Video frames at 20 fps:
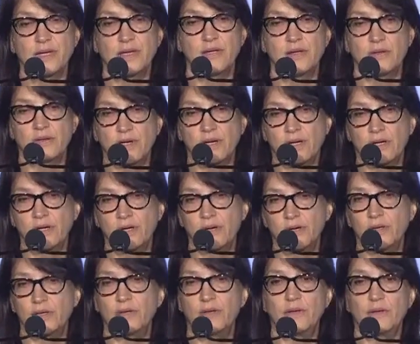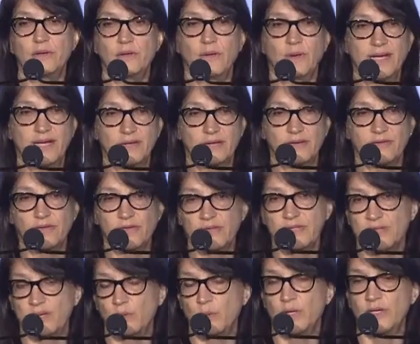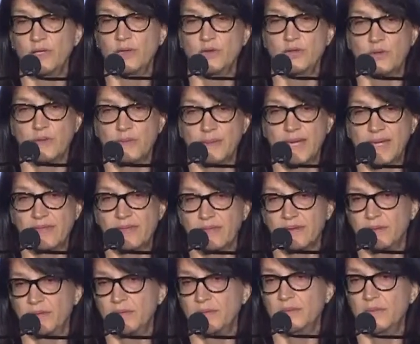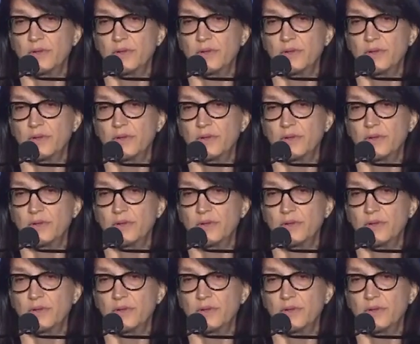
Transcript: you go, you interview someone, you torment them,